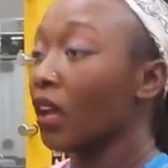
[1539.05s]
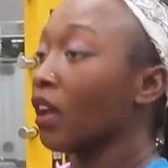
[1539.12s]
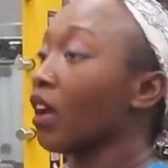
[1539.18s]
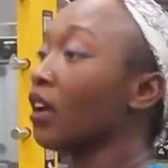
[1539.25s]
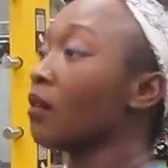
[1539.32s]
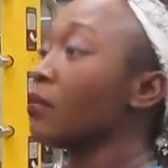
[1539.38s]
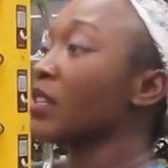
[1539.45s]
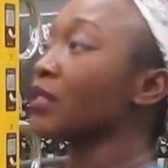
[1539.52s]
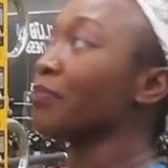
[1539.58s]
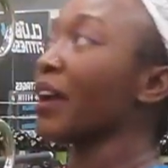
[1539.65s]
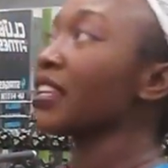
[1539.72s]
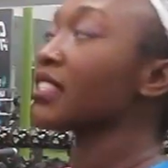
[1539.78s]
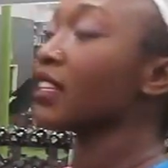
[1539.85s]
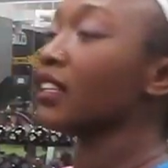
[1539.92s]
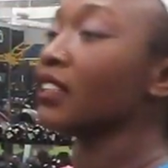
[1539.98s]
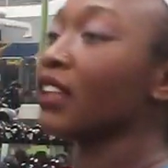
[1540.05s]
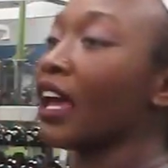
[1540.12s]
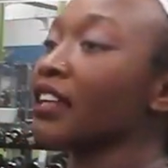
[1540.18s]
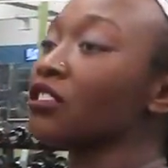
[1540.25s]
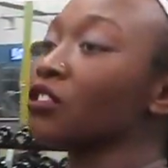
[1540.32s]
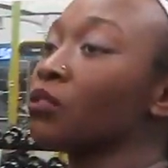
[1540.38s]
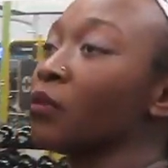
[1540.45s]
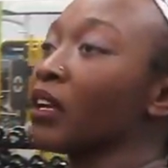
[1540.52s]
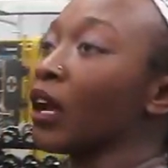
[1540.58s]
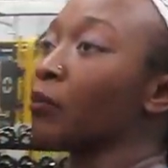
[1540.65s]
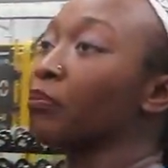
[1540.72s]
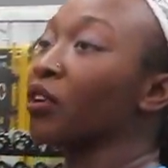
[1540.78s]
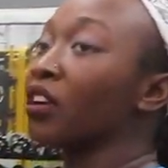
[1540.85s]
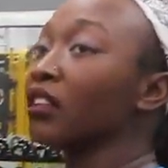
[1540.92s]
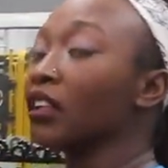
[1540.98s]
Um it's basically like doing a
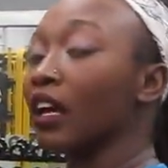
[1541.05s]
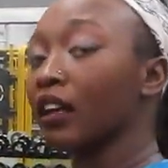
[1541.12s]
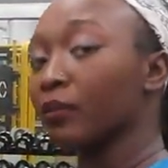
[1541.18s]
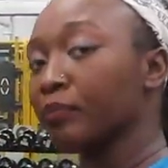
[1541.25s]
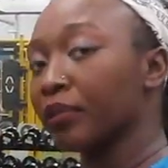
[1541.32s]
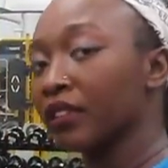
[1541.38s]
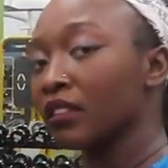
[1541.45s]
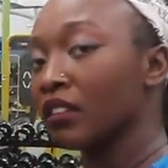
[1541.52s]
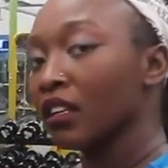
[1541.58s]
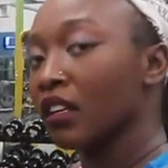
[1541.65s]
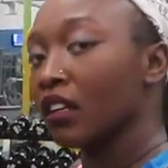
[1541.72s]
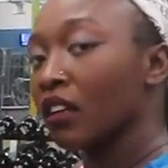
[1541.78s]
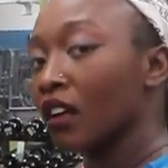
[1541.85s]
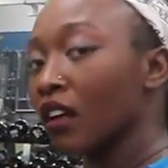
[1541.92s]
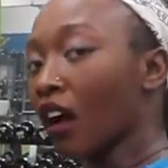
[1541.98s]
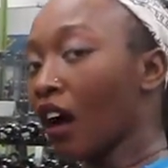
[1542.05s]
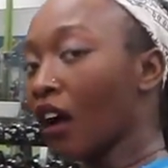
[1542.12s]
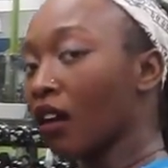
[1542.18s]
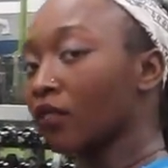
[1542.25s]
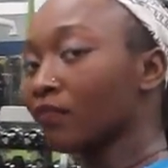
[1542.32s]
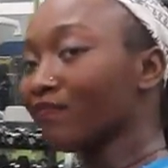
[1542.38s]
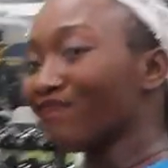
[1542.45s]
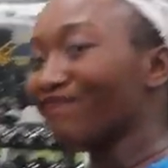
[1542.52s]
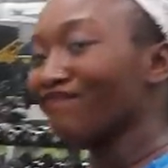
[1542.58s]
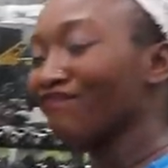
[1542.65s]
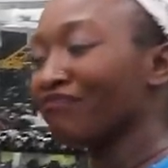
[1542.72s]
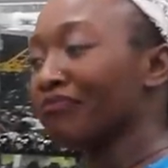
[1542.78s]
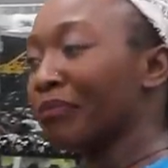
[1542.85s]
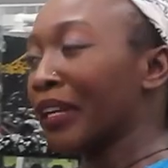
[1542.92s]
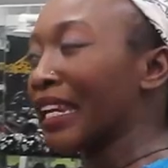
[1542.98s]
pull-up, um
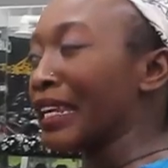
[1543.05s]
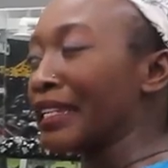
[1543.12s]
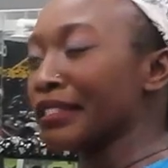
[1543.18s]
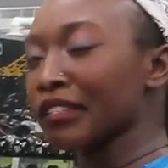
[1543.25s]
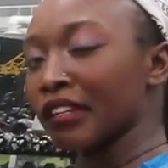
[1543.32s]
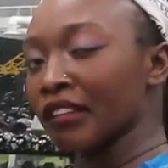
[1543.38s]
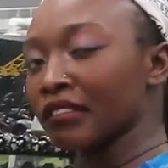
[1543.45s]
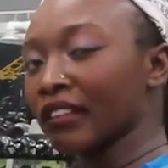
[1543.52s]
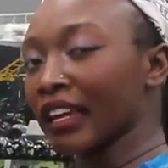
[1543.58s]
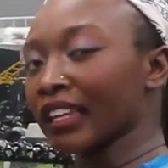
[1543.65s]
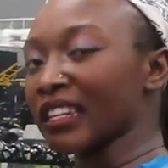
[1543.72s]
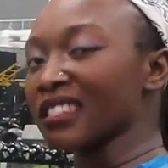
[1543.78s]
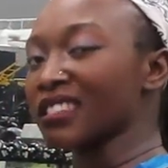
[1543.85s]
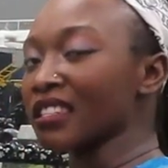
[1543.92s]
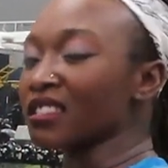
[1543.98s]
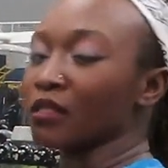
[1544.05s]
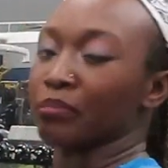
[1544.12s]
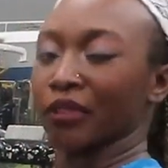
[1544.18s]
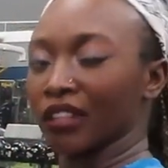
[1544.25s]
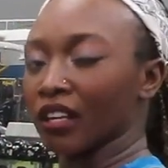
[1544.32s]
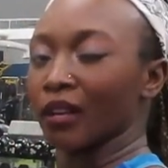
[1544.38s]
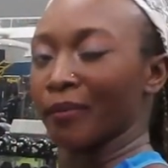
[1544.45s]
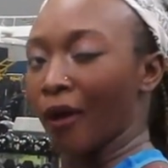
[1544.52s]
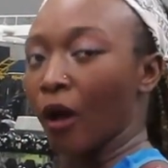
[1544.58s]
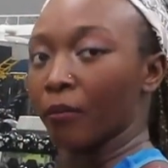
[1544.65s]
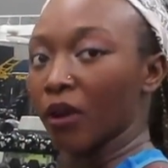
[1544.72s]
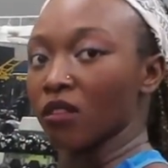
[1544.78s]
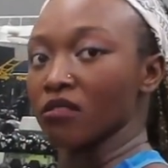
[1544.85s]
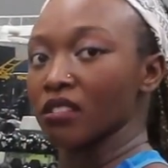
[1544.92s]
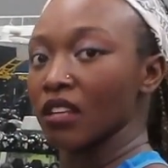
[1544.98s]
but easier, like an assisted pull-up
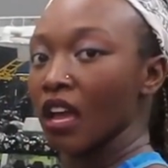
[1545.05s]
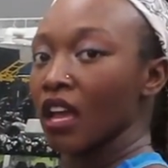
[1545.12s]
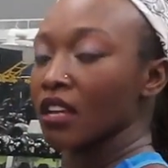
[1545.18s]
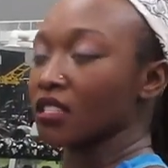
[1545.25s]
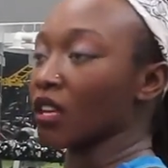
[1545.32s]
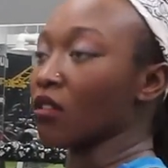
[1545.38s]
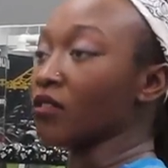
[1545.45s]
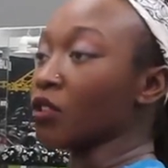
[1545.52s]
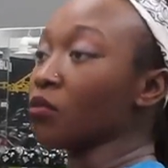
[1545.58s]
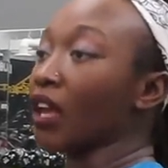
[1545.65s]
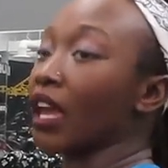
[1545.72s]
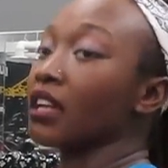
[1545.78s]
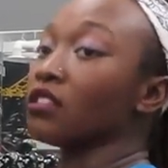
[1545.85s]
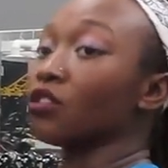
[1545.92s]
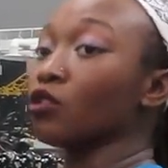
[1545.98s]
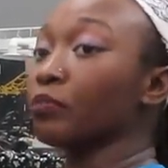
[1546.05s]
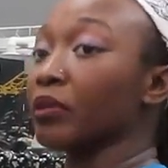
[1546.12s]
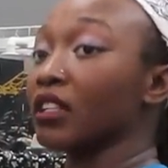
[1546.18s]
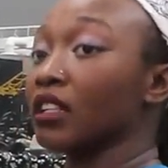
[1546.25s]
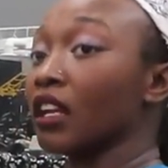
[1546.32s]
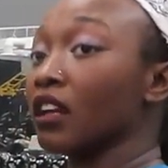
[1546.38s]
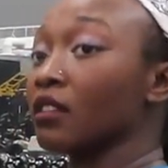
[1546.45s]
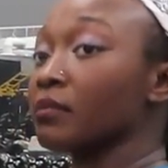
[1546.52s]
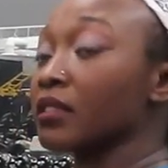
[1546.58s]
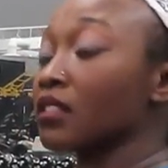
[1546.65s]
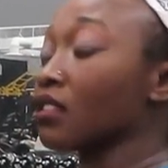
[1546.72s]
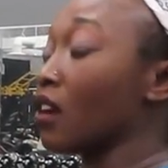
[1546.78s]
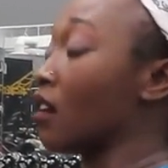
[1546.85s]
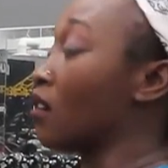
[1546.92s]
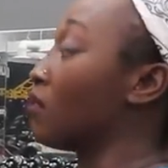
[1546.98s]
almost. So if you can't do pull-ups,
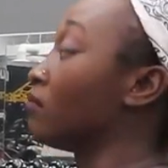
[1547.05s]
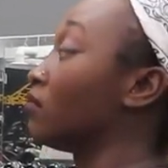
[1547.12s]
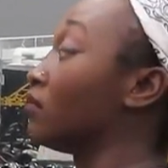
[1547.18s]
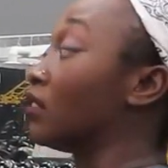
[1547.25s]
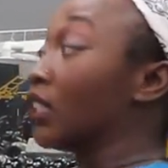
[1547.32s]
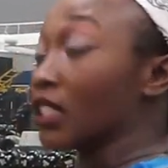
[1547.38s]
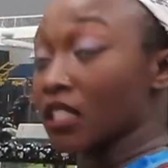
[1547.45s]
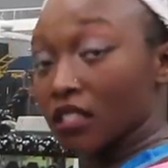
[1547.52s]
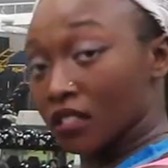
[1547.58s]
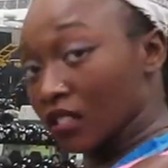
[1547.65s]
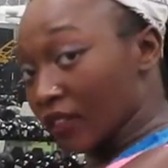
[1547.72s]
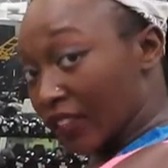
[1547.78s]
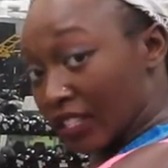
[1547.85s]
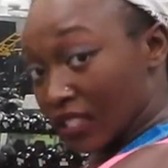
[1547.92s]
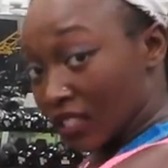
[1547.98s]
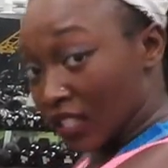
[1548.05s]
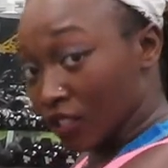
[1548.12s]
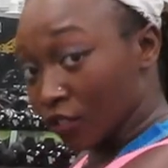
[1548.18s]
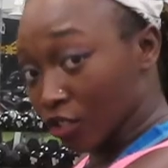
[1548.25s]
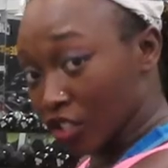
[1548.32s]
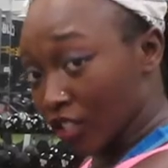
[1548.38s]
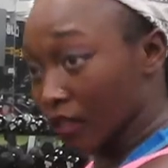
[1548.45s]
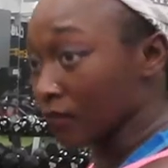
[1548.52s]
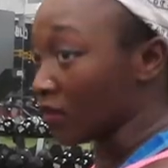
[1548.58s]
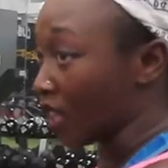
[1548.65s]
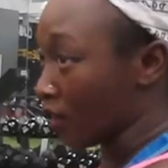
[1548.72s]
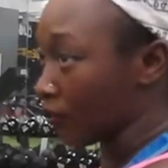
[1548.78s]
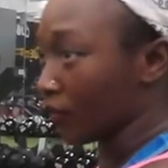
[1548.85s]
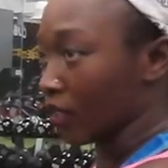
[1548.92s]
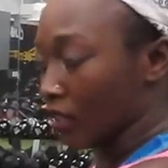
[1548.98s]
um this if this is in your gym,
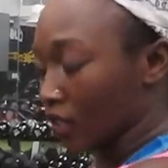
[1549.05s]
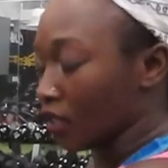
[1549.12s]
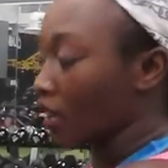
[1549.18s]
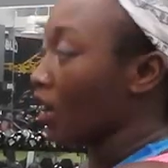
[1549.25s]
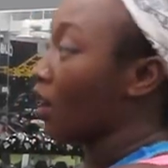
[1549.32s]
definitely